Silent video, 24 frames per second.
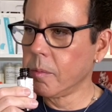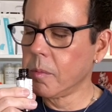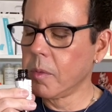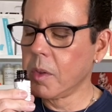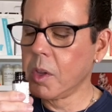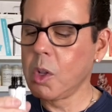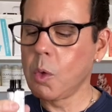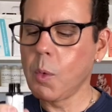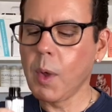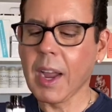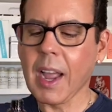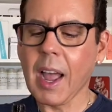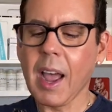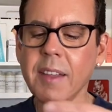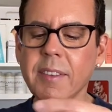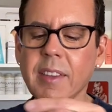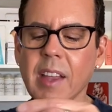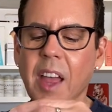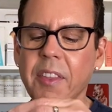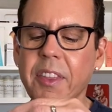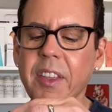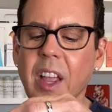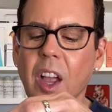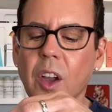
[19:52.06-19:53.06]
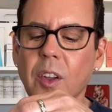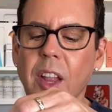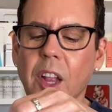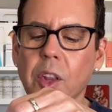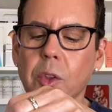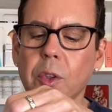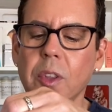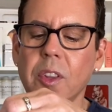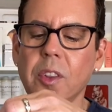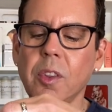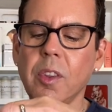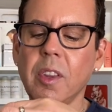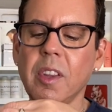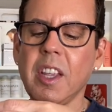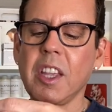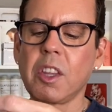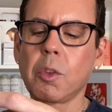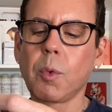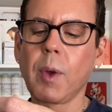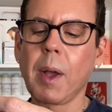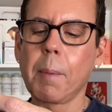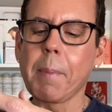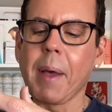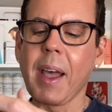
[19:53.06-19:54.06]
You know what guys, I think I'm gonna do this
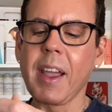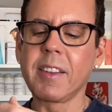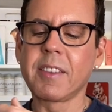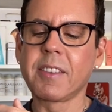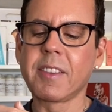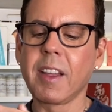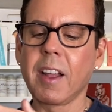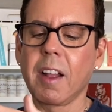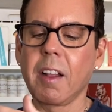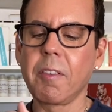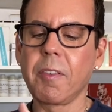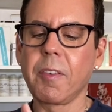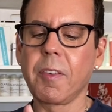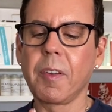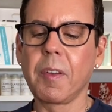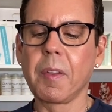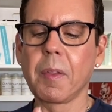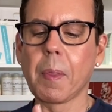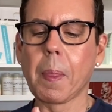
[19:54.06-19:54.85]
one by itself